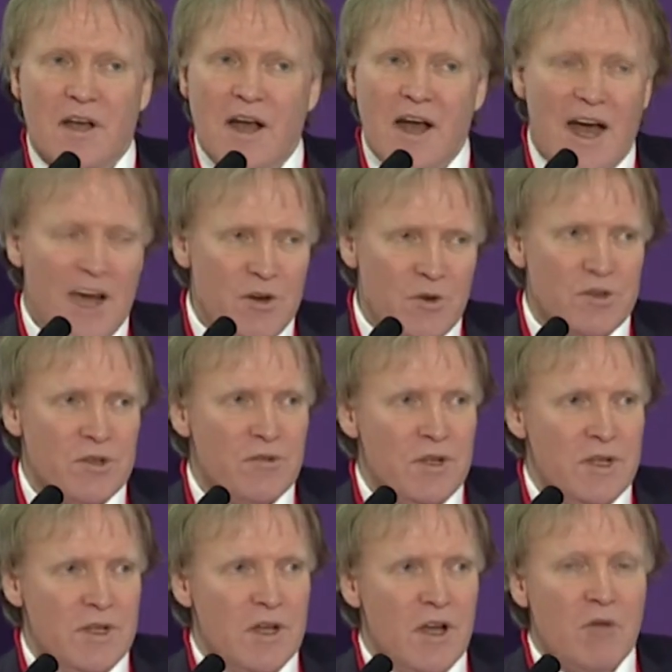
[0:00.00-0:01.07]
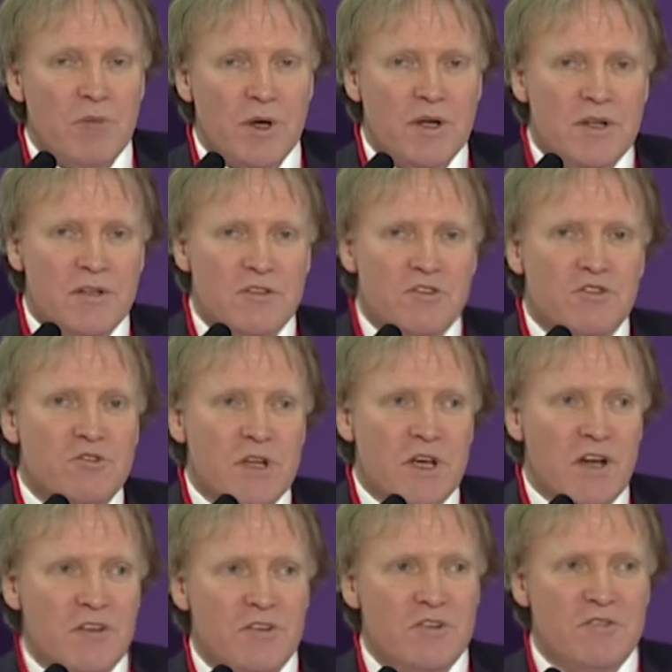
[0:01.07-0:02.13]
I don't agree. Put in
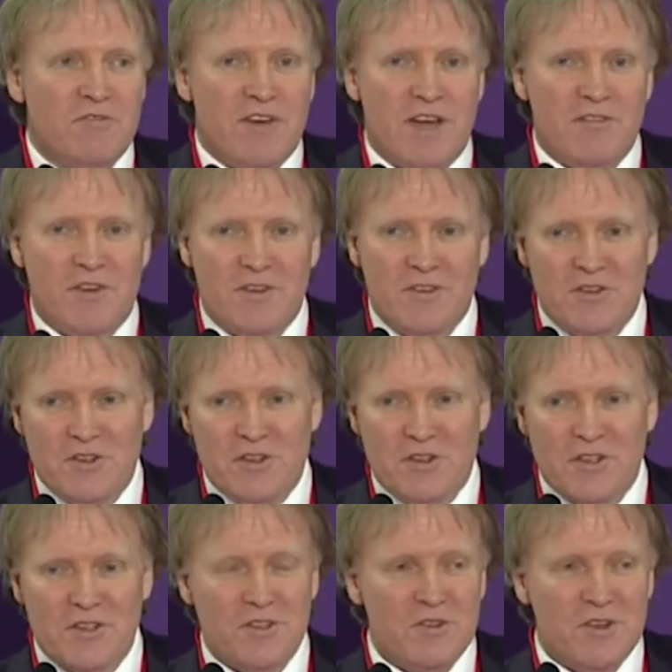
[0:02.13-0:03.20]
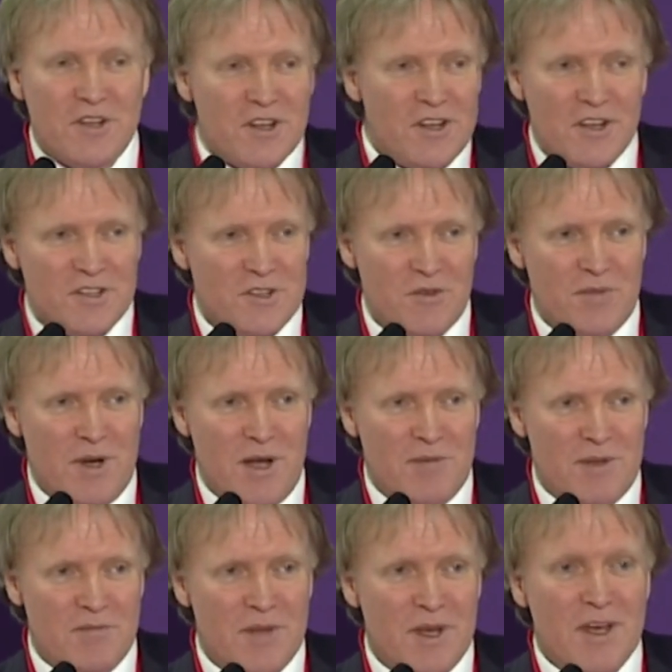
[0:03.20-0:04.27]
300 500 units. You're going to cause no
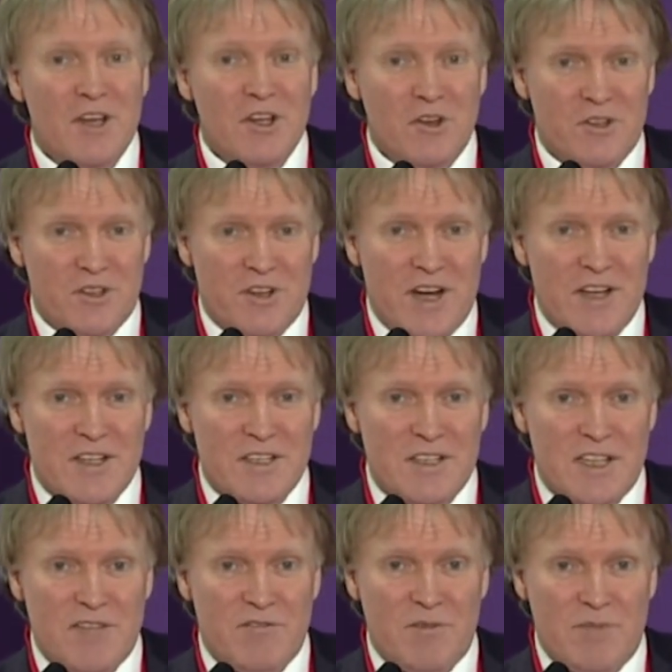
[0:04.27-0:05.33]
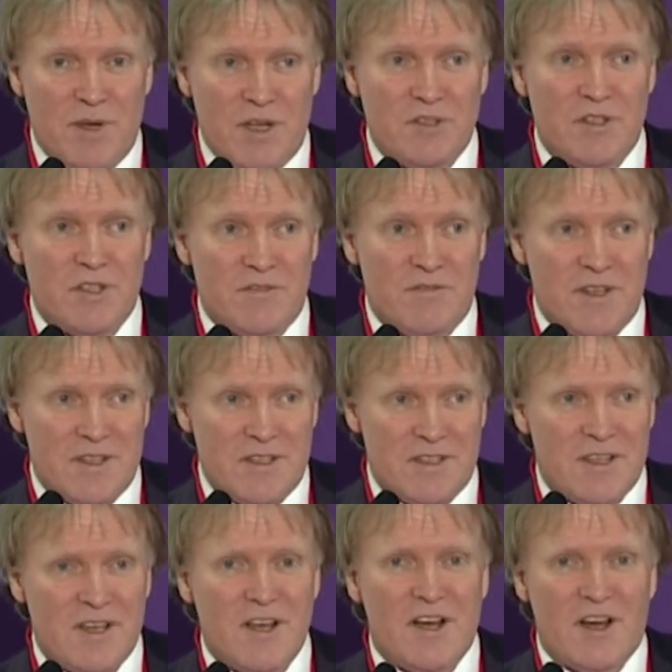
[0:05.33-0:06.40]
problem. You're trying to save a patient's face.
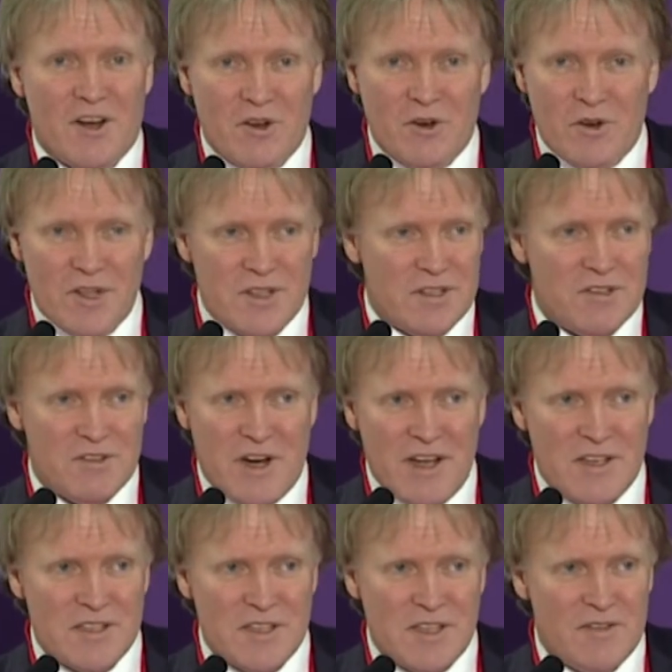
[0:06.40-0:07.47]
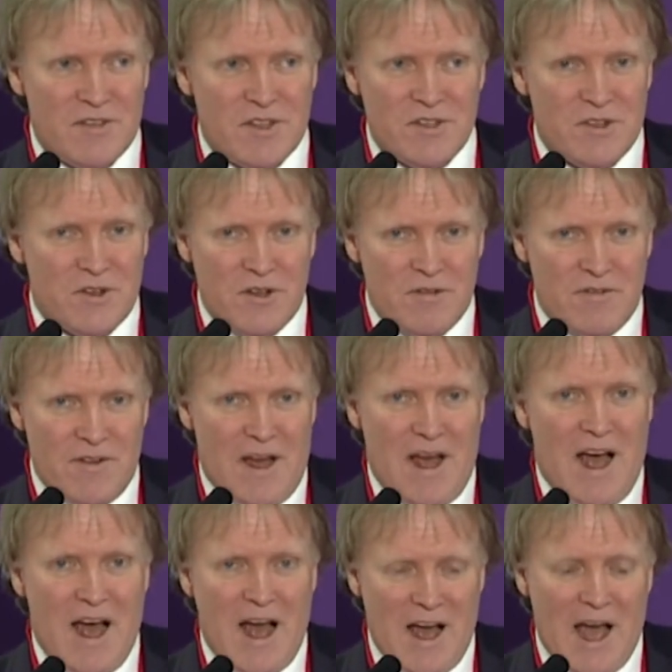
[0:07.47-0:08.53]
You're going to try and save their sort of
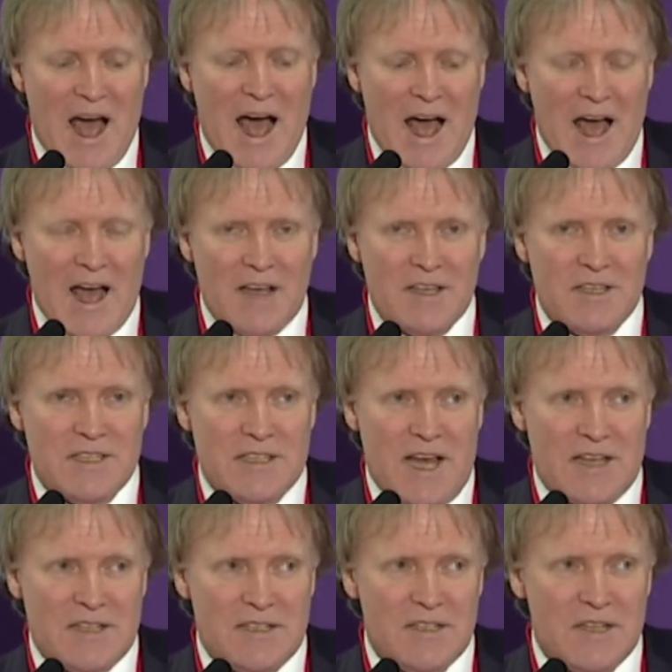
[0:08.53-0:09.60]
sight.